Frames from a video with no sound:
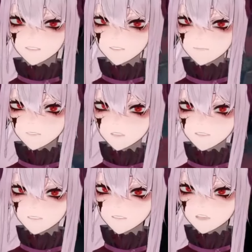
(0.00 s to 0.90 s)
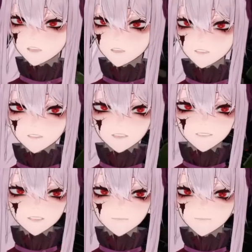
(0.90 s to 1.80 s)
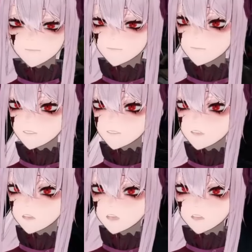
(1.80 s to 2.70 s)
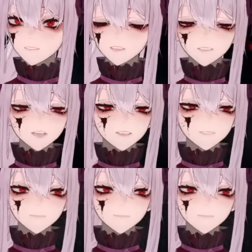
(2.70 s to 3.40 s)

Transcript: fish and I'm gonna suck him. Where'd I put my bottle?